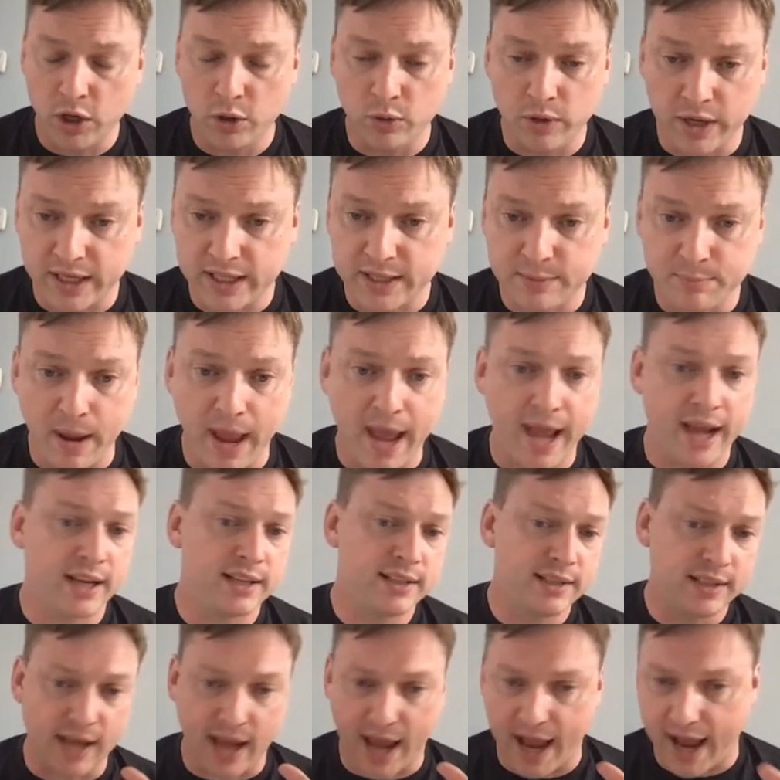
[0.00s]
you'd
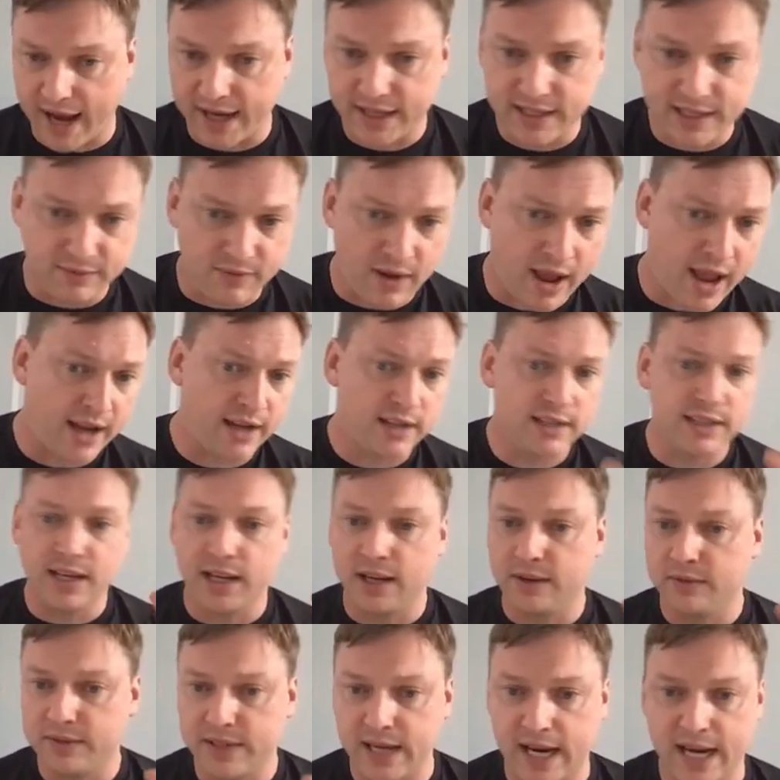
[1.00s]
expect:
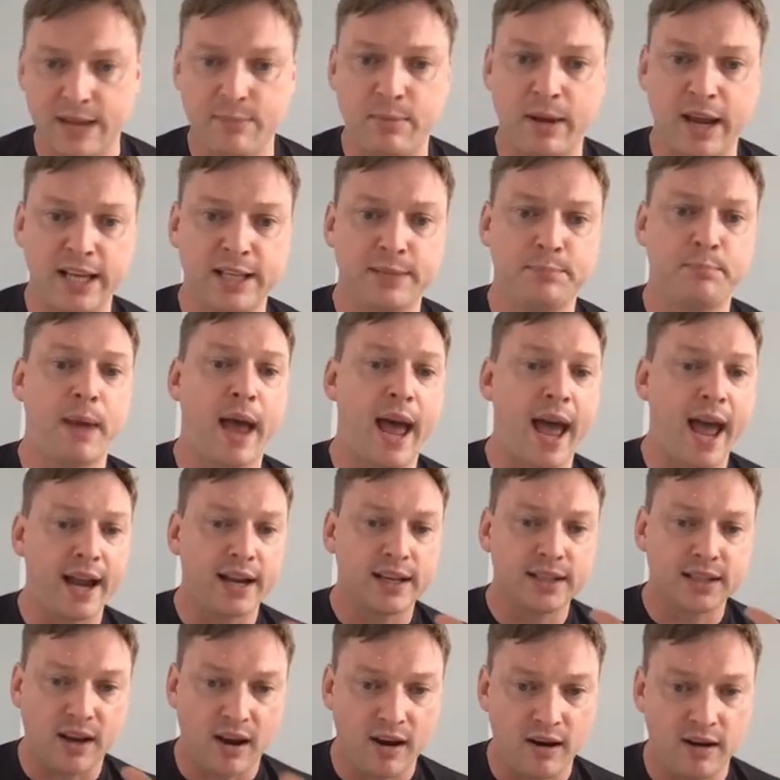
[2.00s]
active-active,
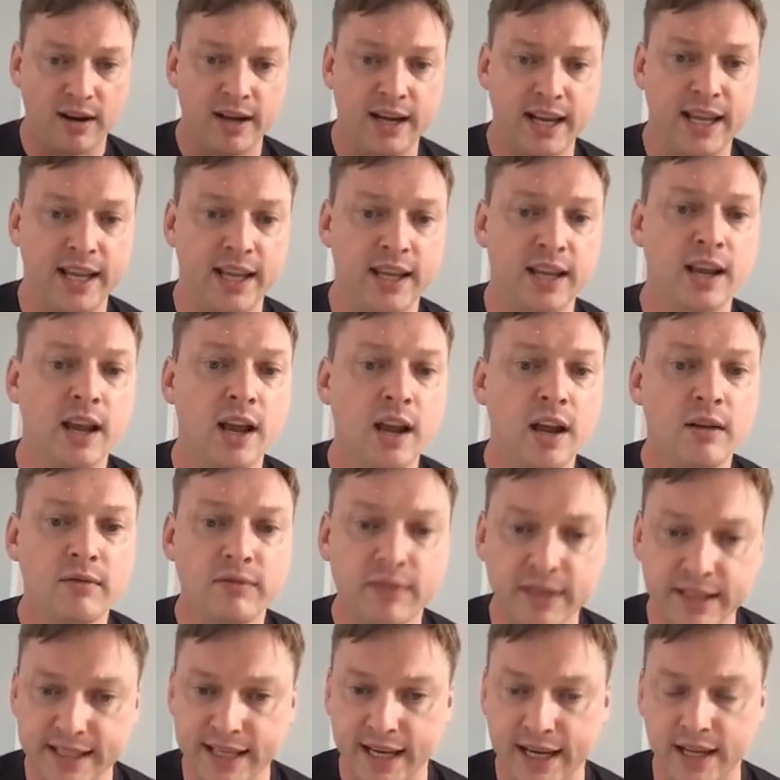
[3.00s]
database-backed, highly
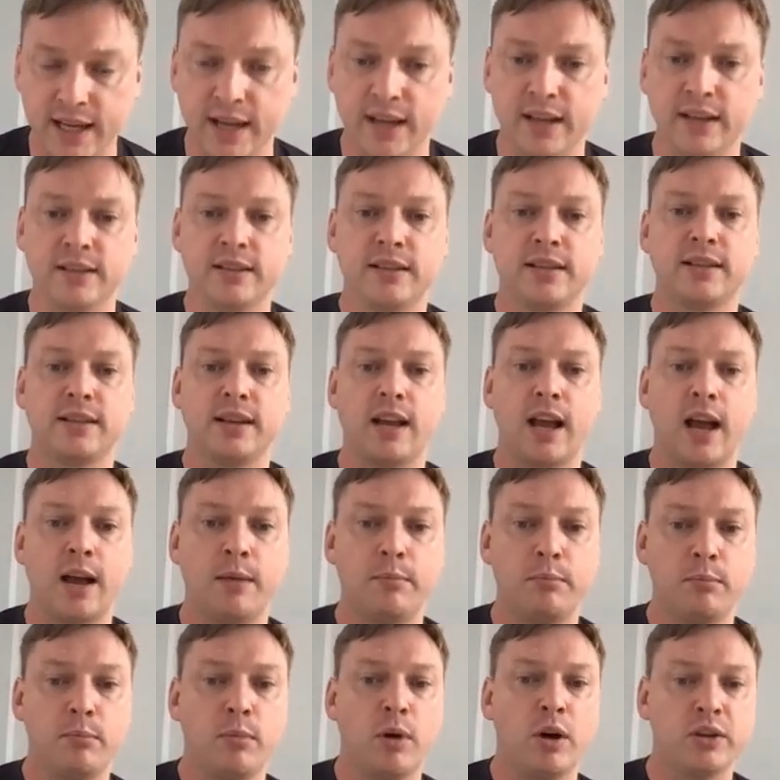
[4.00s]
resilient,
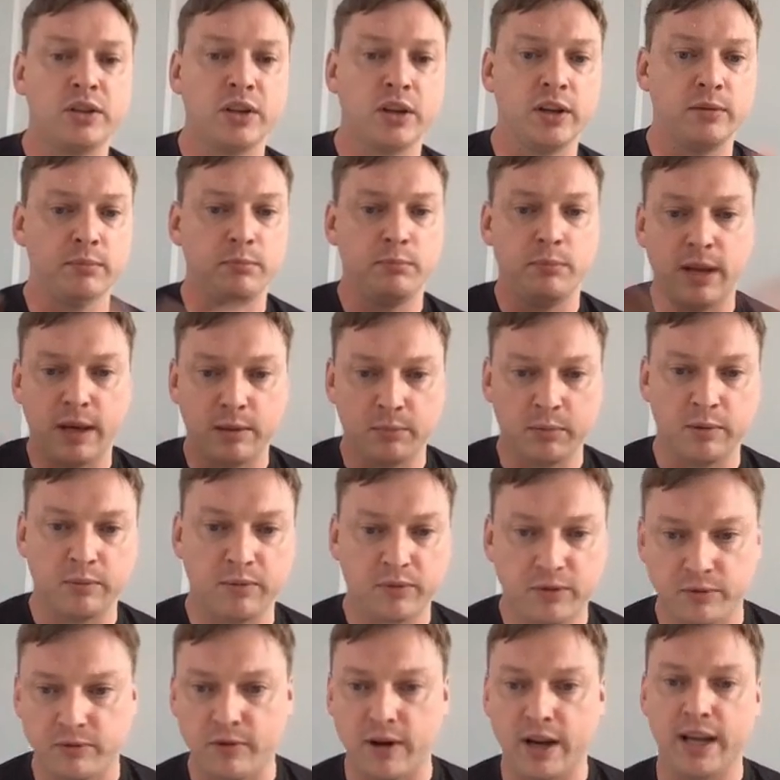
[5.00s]
modern
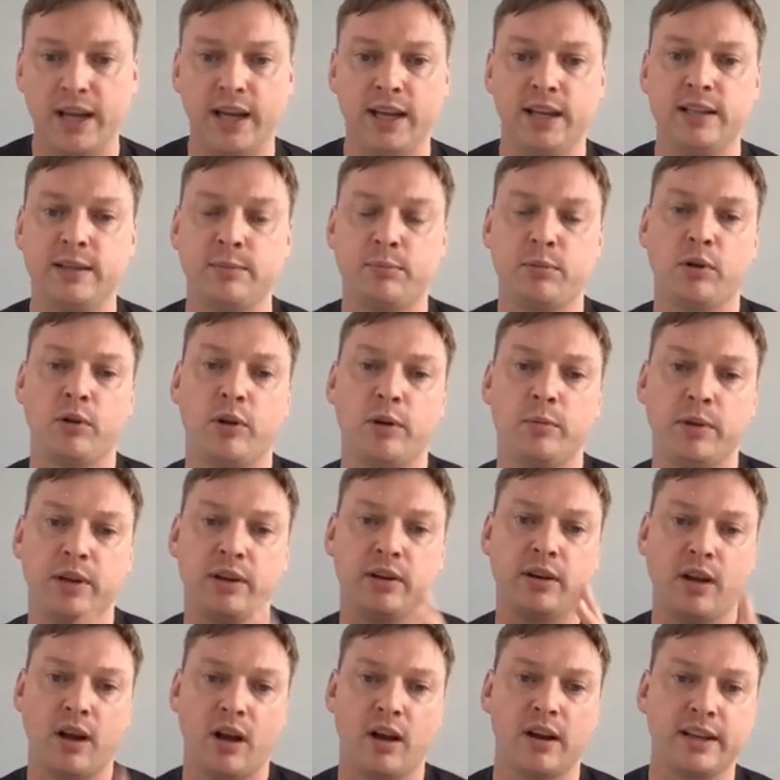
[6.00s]
minimum-free
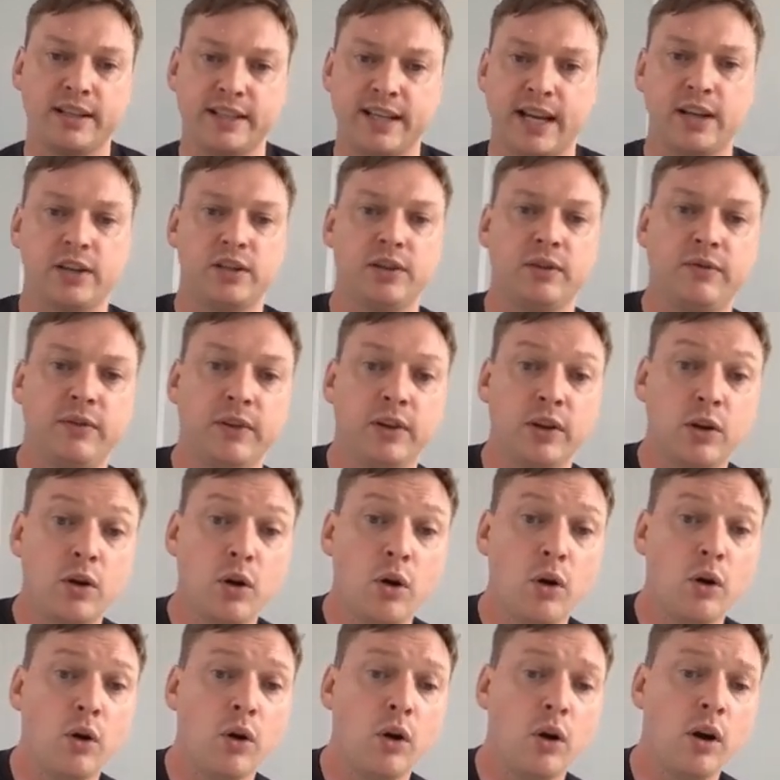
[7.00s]
deployment architecture for the
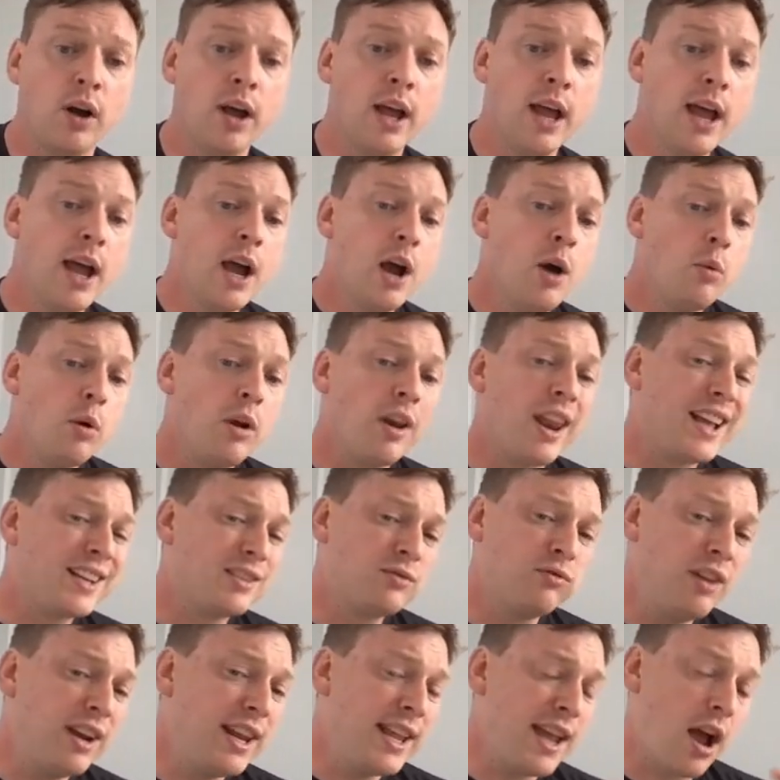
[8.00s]
core. Well,
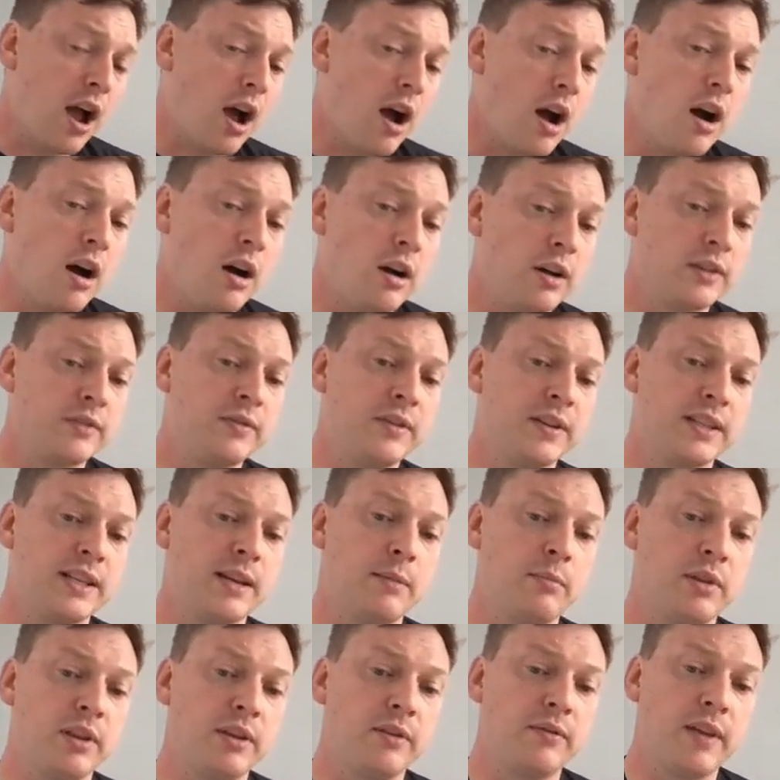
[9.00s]
that's really hard for
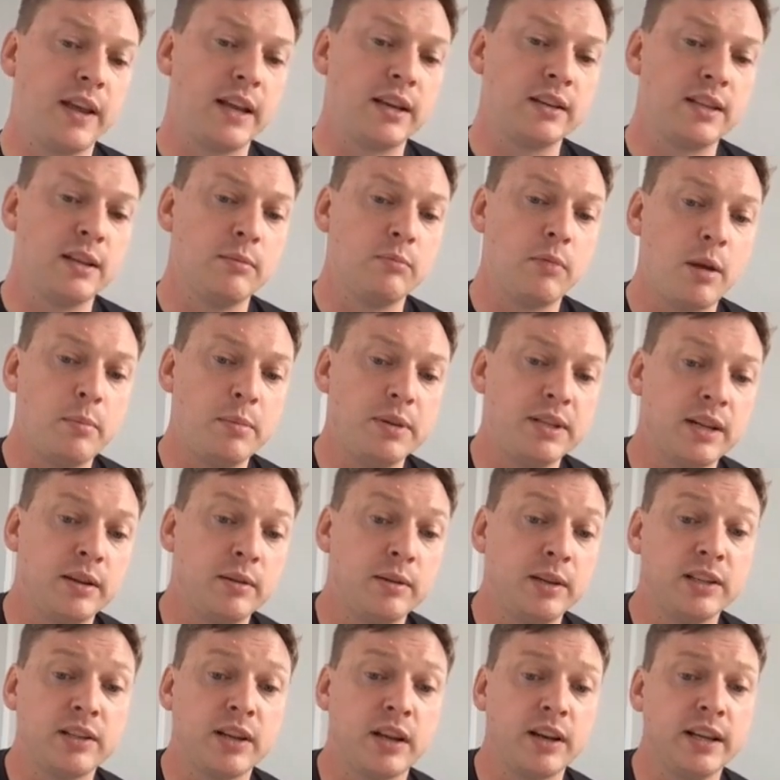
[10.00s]
some of the things that might be
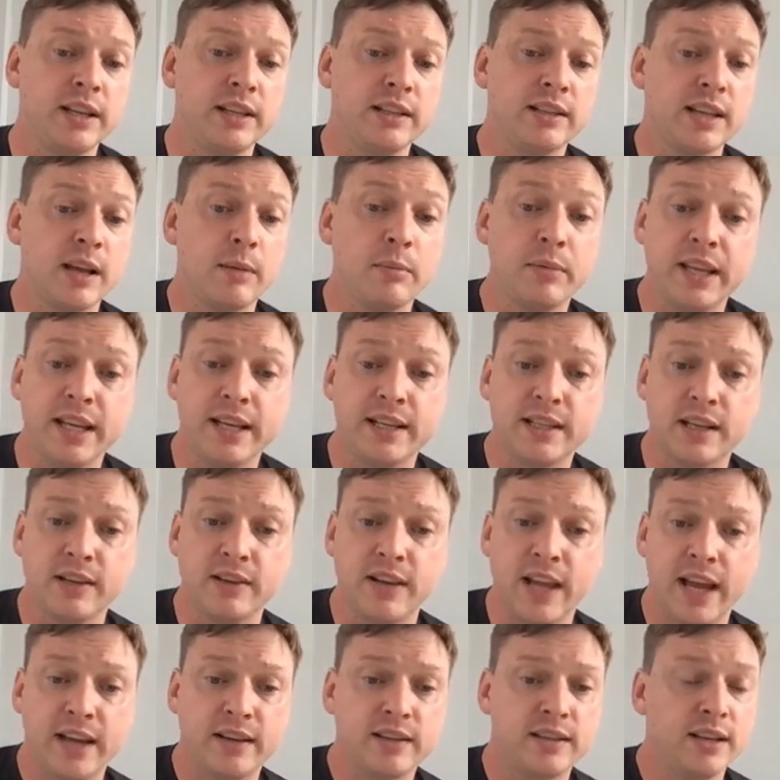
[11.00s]
done in some of these
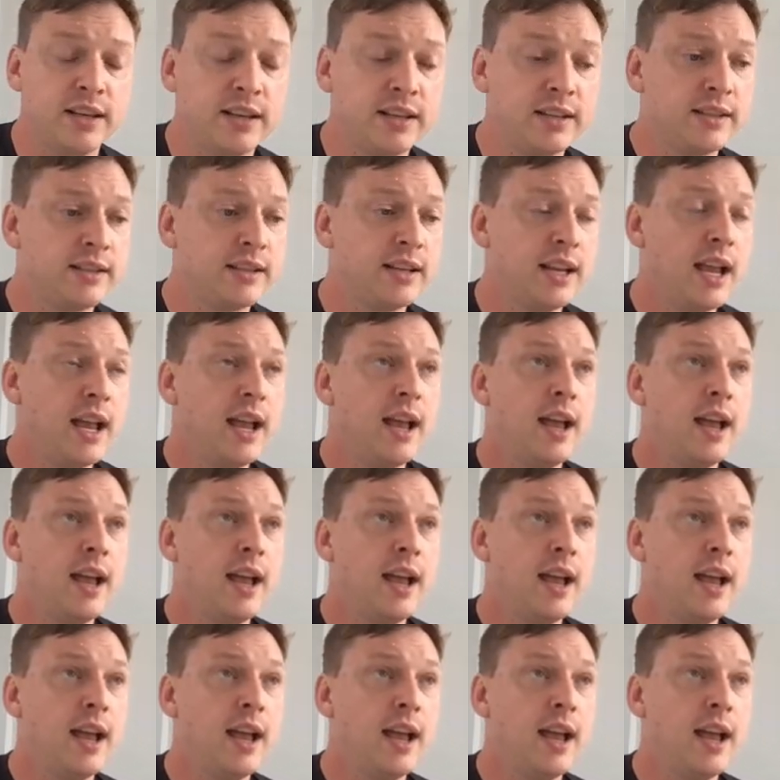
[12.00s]
connectors.